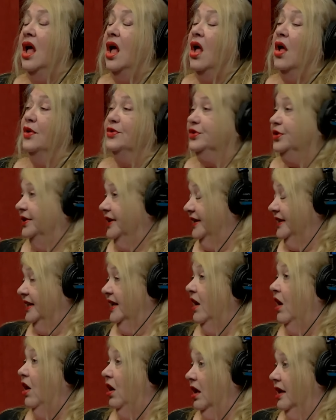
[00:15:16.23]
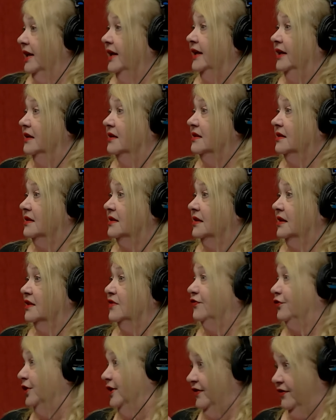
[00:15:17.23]
also let the audience, it's
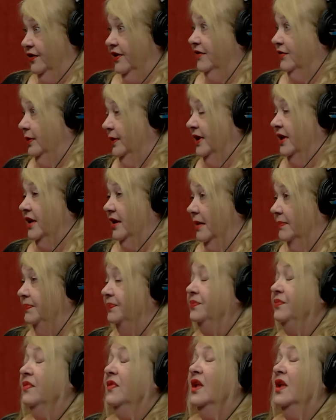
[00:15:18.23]
free for everyone to come,